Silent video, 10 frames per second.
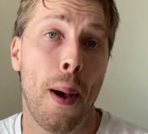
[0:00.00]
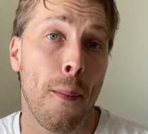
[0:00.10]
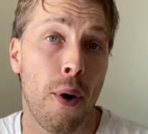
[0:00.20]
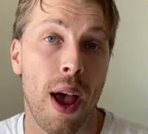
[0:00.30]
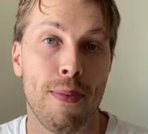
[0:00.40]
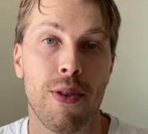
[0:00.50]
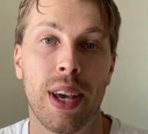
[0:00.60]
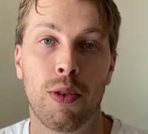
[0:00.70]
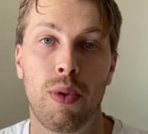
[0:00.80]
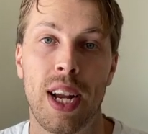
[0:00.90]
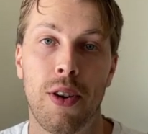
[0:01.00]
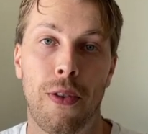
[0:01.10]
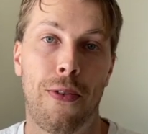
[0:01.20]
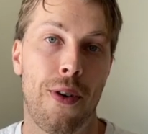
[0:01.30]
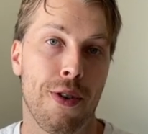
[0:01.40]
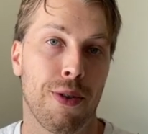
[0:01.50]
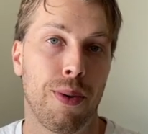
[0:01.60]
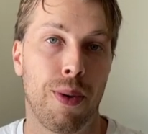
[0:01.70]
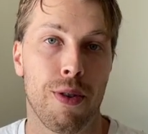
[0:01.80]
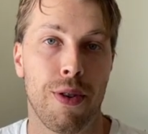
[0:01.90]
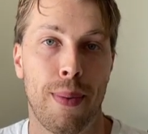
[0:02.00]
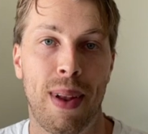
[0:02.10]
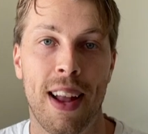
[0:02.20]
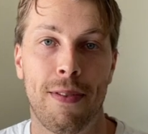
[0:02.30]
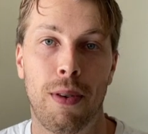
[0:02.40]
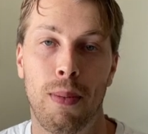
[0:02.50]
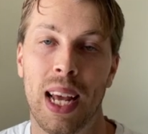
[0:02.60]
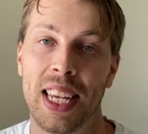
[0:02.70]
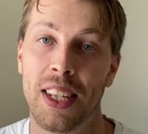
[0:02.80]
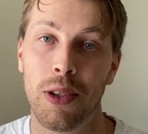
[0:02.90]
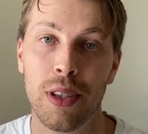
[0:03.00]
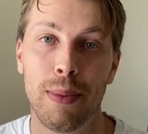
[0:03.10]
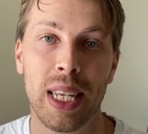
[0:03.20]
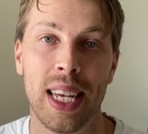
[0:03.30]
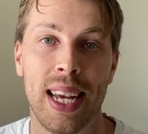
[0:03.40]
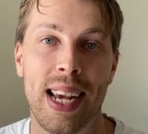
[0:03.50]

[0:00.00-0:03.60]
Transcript: perhaps you can create your first course on a platform like Udemy,